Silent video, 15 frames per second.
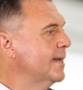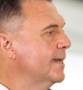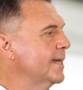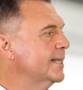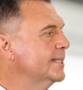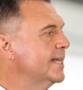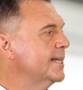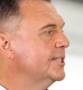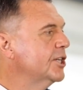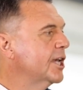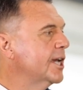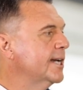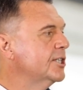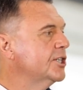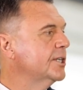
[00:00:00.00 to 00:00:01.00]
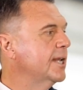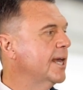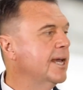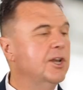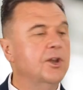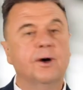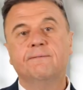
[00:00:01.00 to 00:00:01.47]
It is education
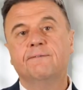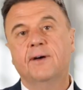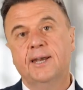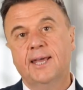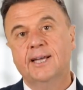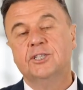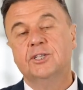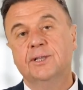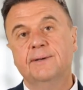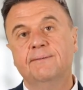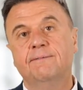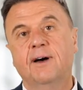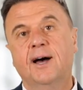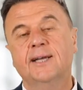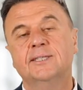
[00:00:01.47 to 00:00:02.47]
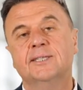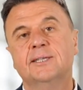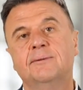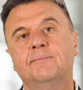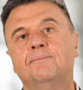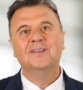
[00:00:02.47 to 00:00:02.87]
and not financial advice.